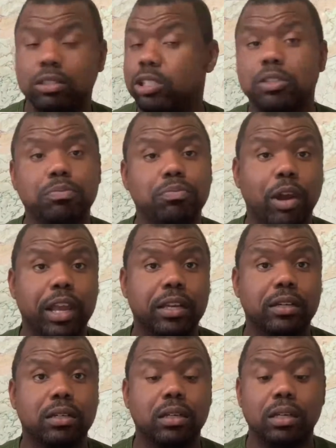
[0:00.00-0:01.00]
Just break.
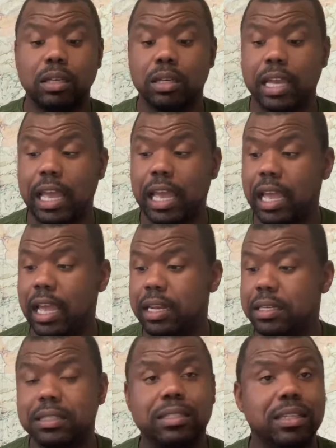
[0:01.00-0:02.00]

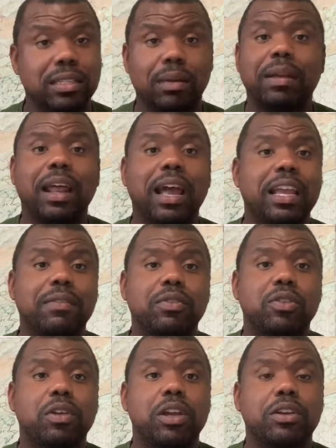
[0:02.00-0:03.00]
And since I've been hiking for
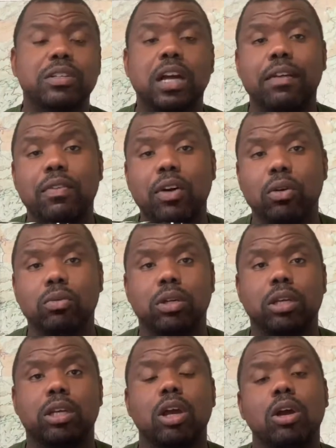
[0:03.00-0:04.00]
3 years, I've
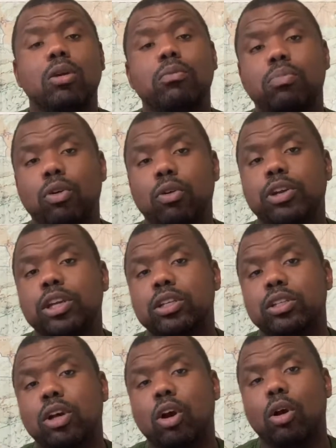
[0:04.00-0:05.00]
only
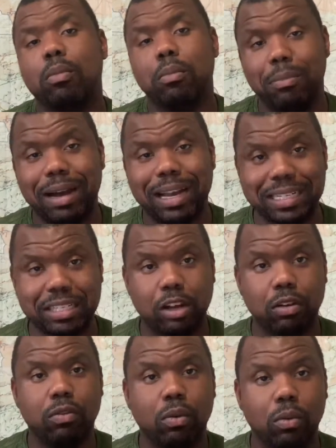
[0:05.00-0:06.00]
broken
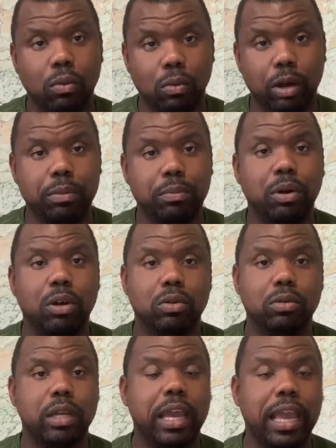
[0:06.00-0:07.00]
myself 1 pole.
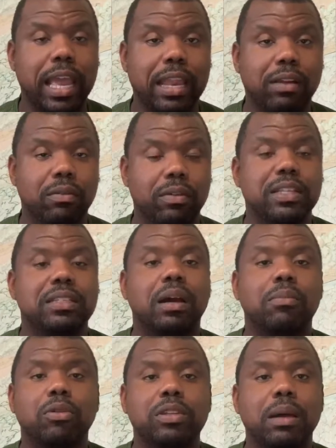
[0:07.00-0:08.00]
And the reason I
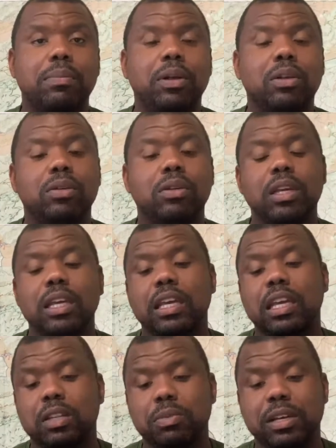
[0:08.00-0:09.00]
broke that pole
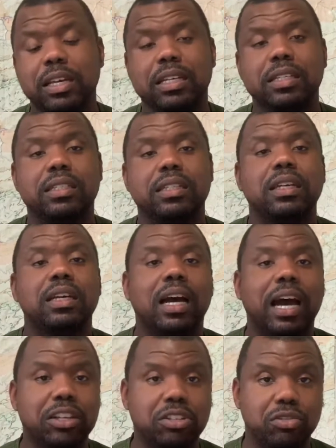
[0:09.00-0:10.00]
is because
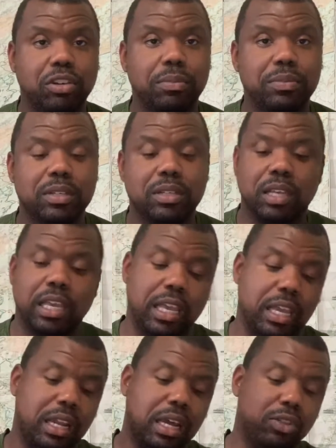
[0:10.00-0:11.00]
I tripped
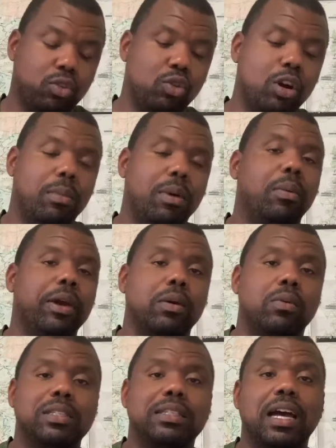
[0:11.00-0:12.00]
and I threw all my weight on
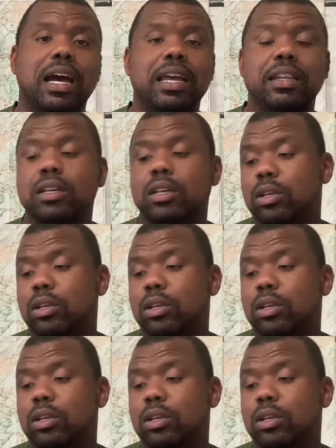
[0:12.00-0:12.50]
one side